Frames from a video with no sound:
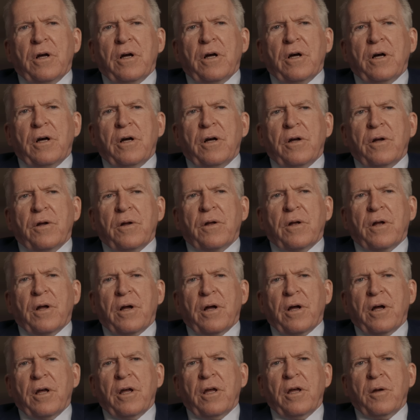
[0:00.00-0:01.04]
I
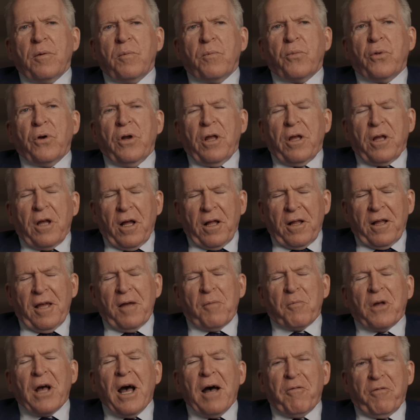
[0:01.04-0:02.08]
am very
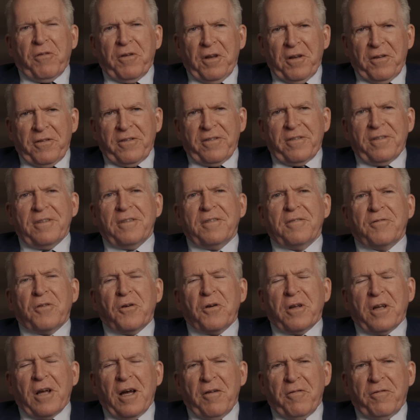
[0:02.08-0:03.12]
confident
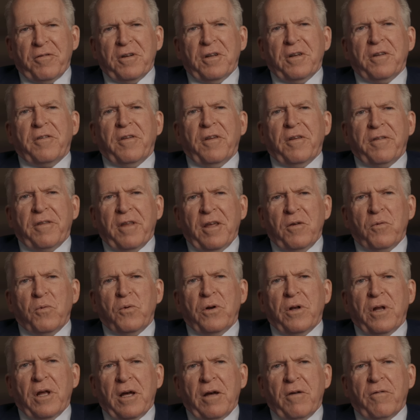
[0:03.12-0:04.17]
that they
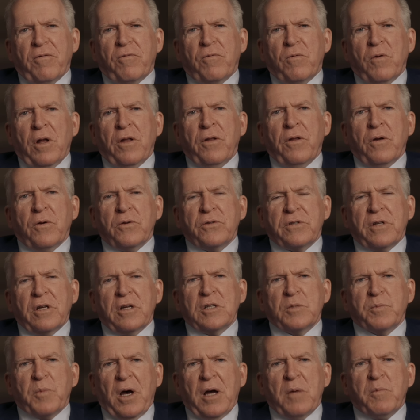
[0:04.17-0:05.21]
would have run those
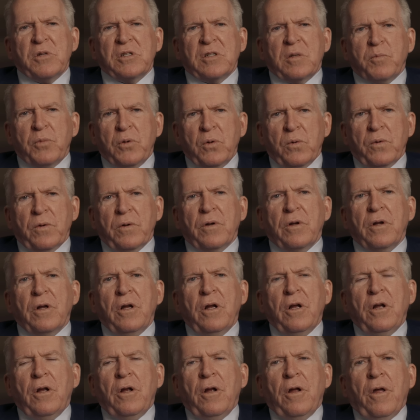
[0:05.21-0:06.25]
things by Mr. Putin.
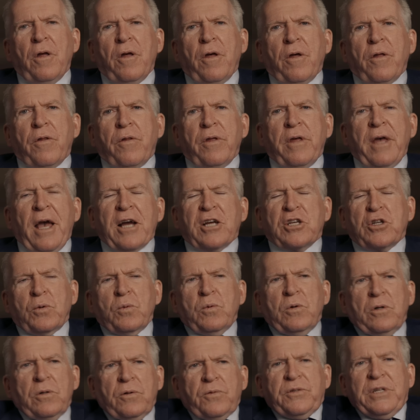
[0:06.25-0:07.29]
The
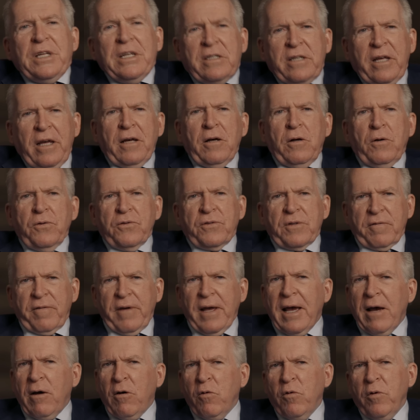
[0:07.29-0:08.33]
actual details of
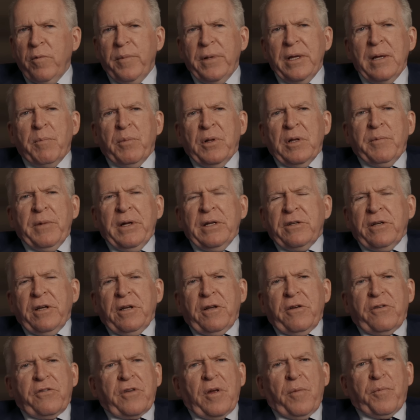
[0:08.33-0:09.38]
how it would be implemented
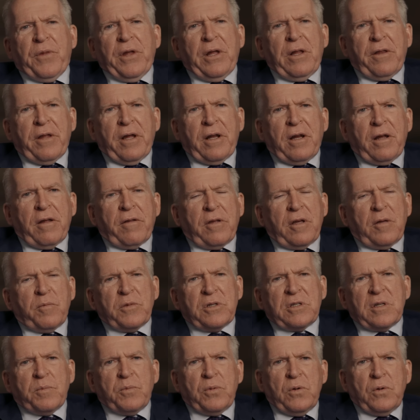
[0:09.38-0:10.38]
is something that I think Mr.